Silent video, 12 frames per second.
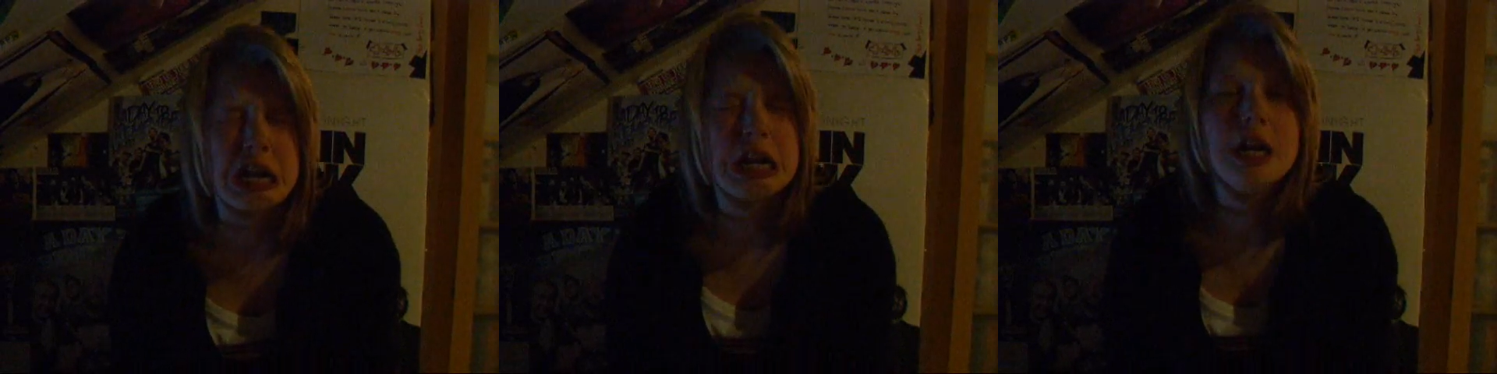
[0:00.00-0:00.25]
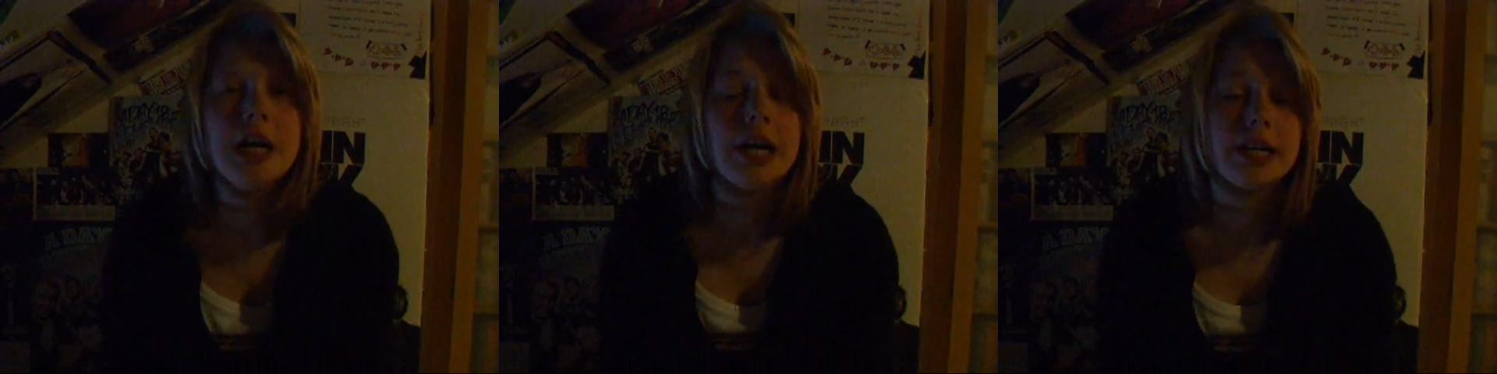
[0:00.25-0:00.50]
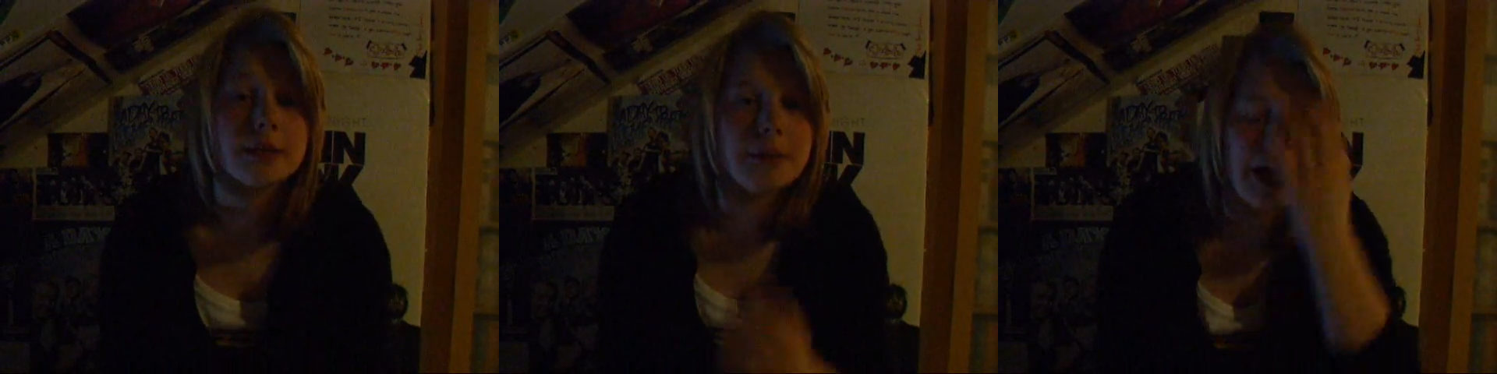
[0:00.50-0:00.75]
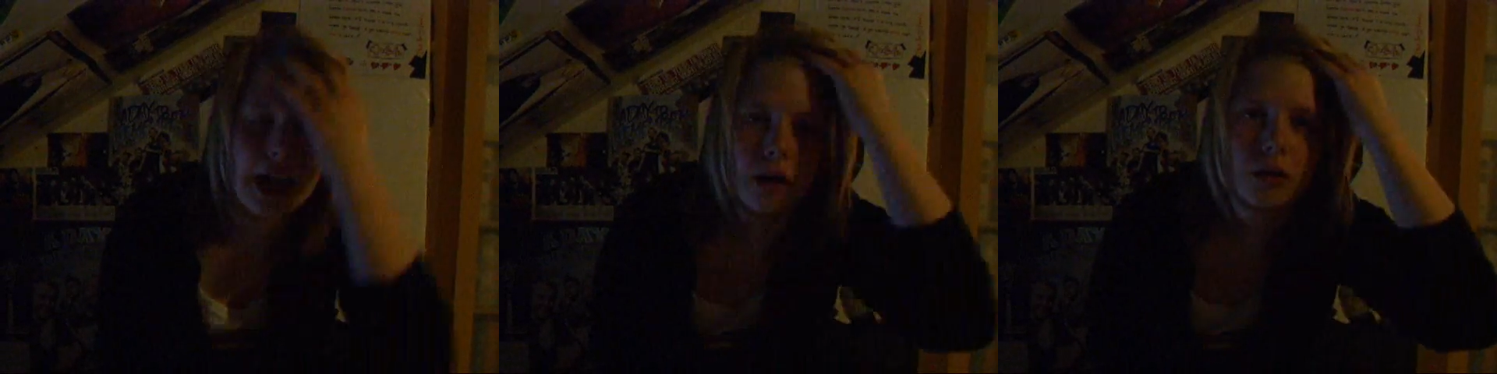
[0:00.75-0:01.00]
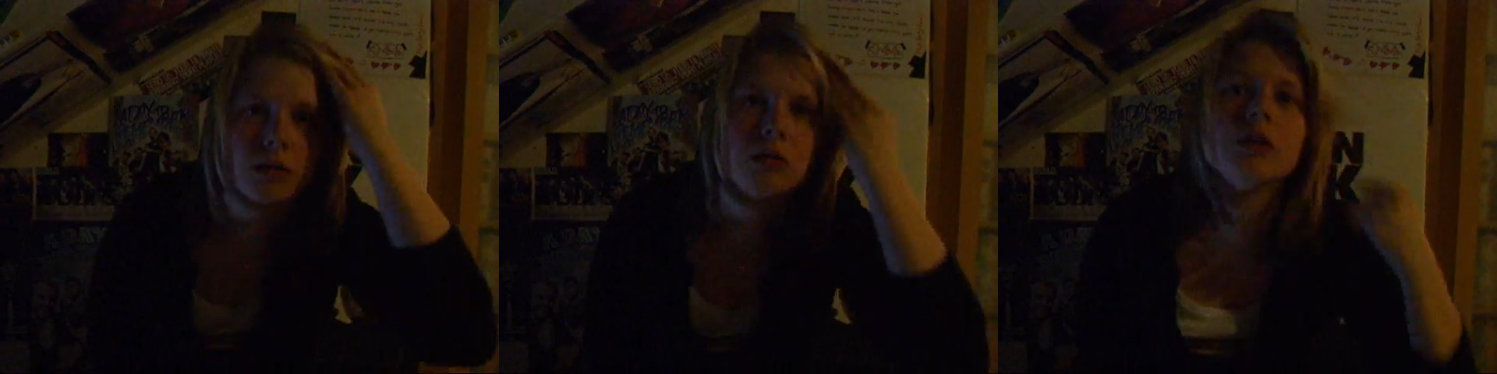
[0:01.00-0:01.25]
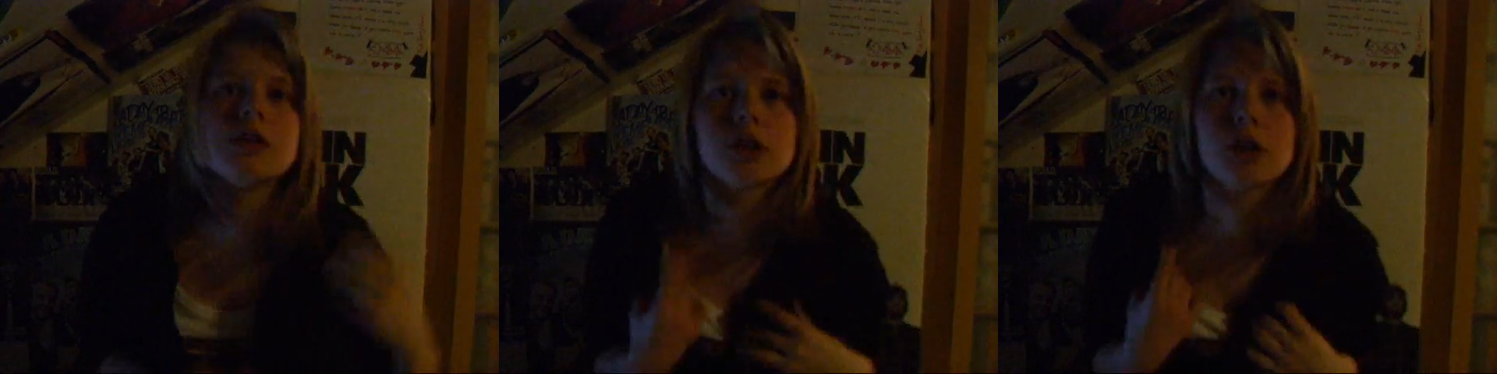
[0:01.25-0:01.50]
It's my hair.
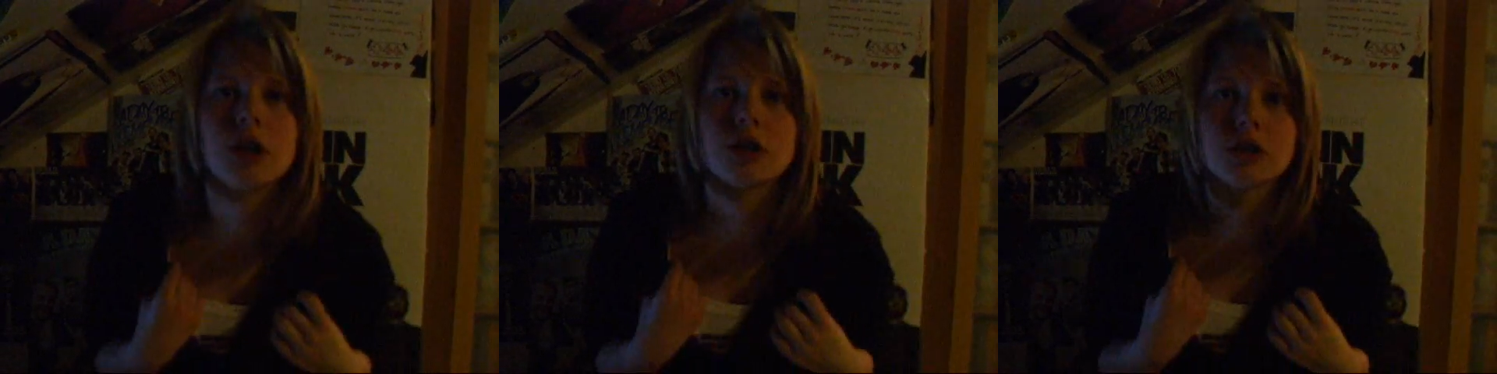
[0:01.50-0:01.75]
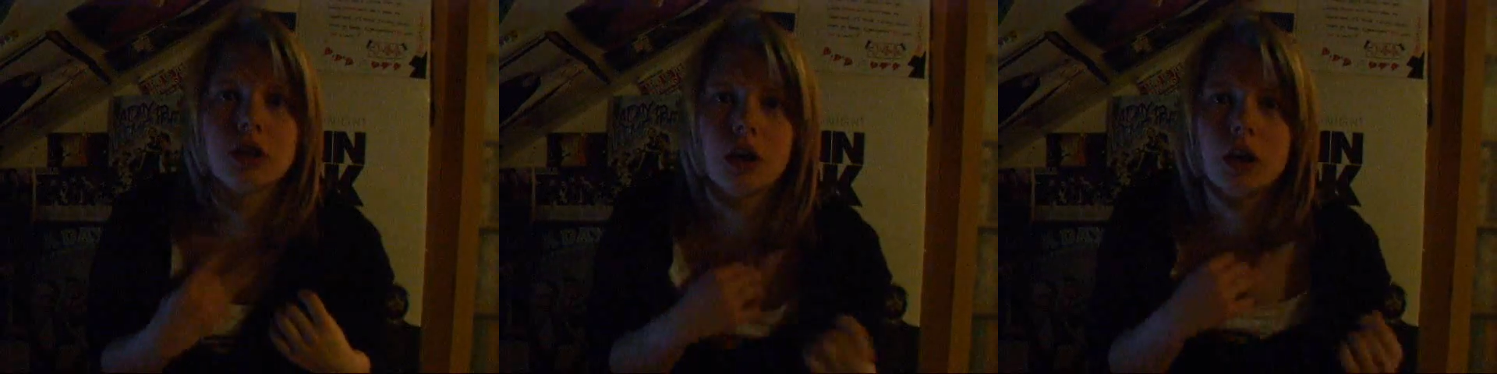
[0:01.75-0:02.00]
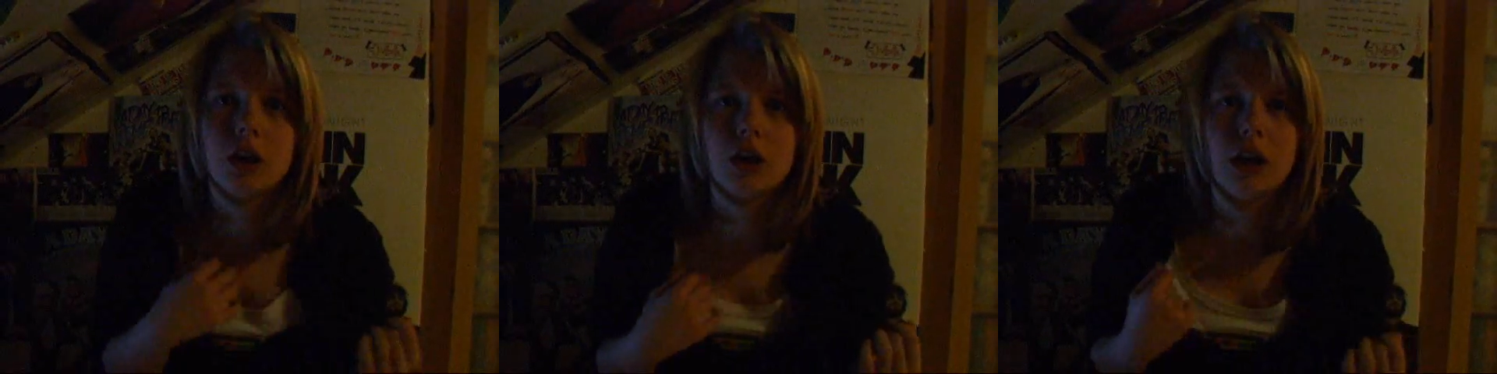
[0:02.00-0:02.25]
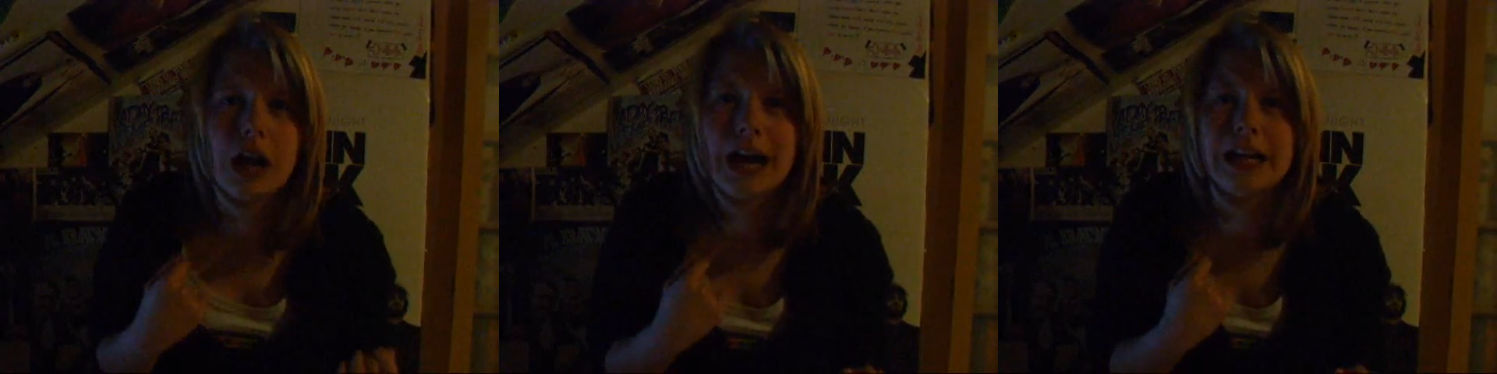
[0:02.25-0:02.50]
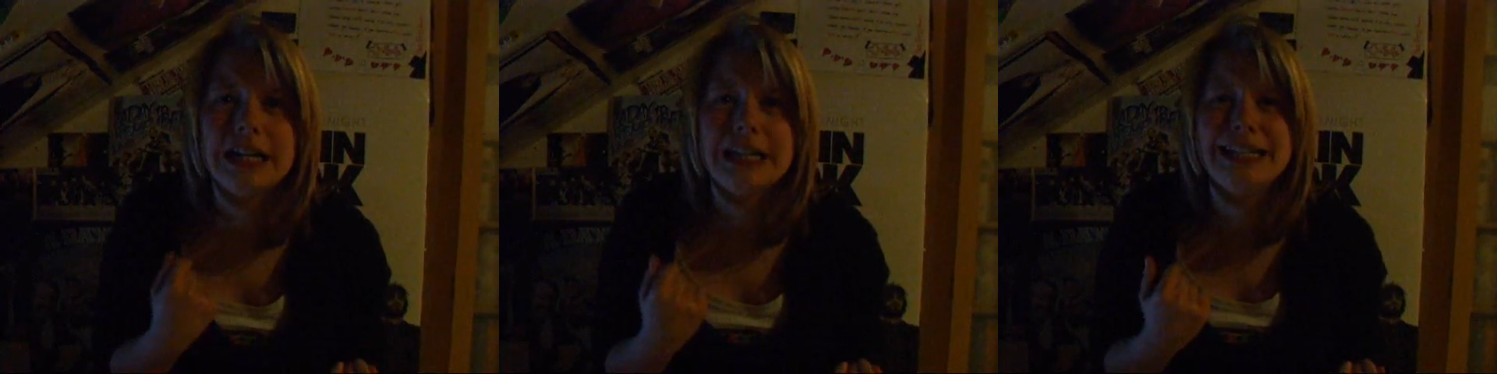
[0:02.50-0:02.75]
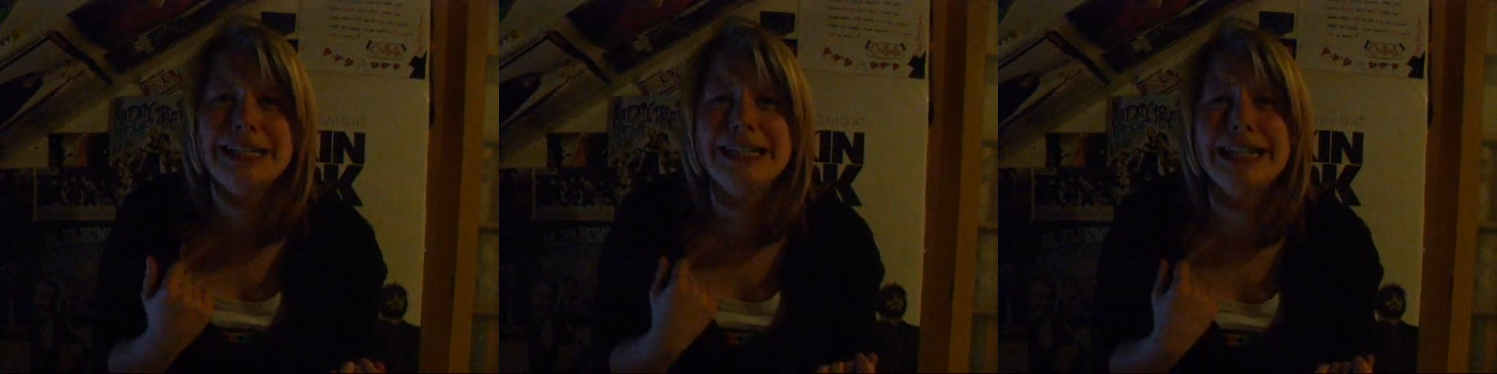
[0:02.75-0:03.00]
It's close. I
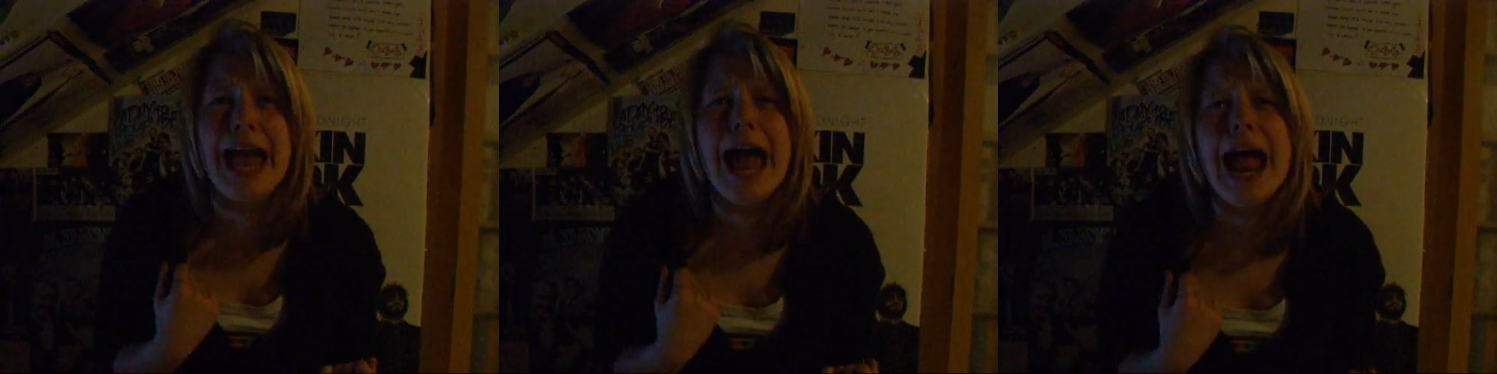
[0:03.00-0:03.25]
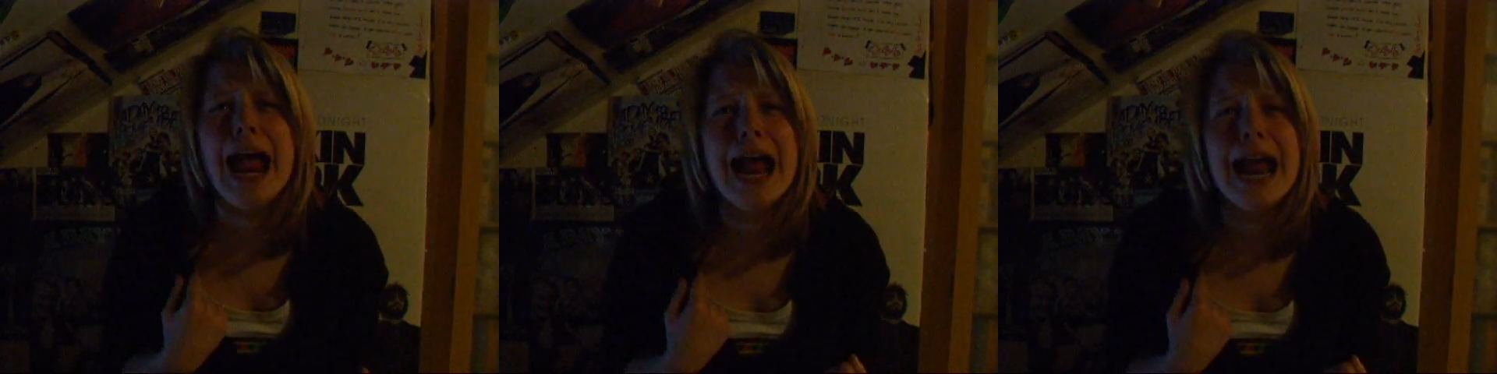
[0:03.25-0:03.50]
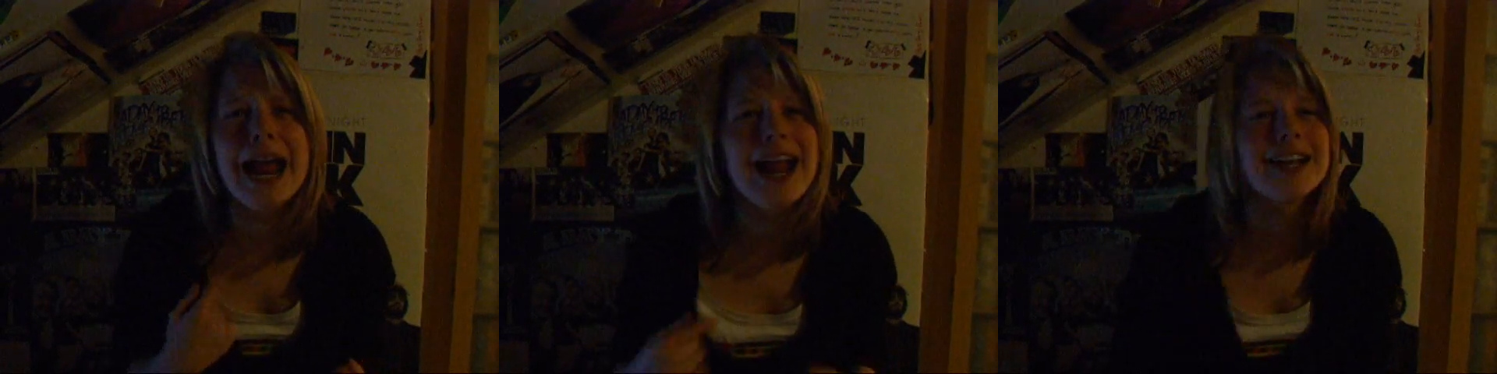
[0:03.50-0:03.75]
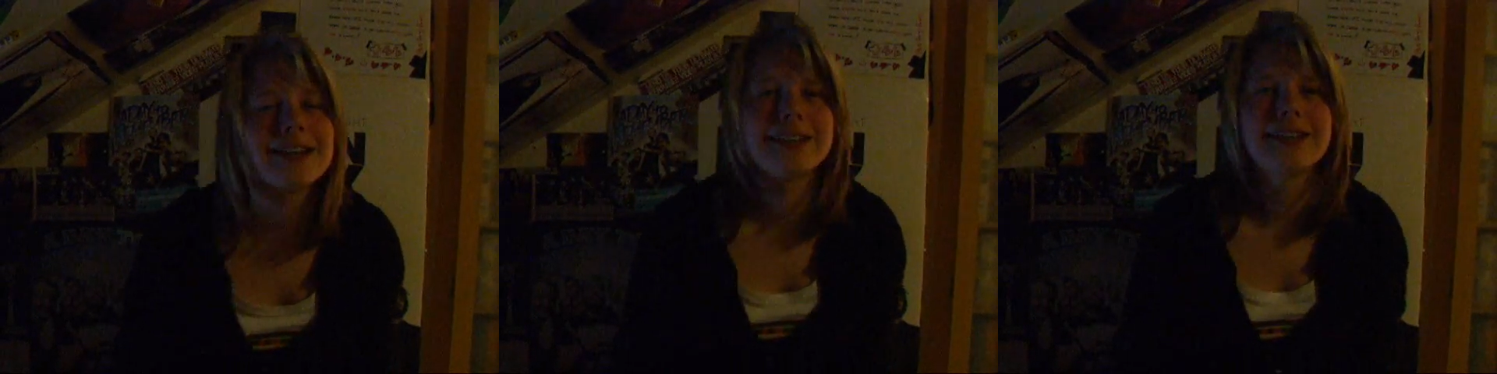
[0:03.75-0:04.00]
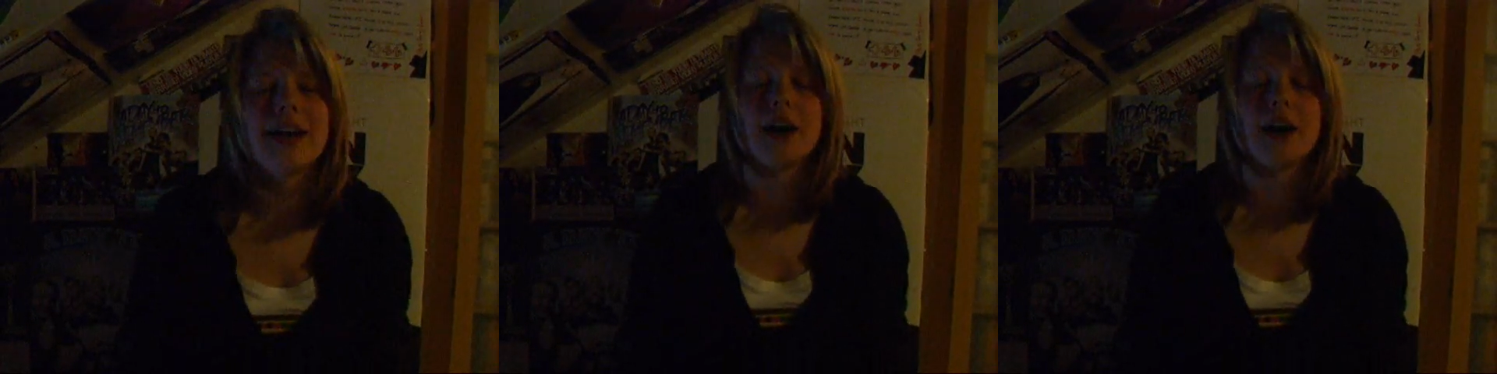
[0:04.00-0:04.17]
can change!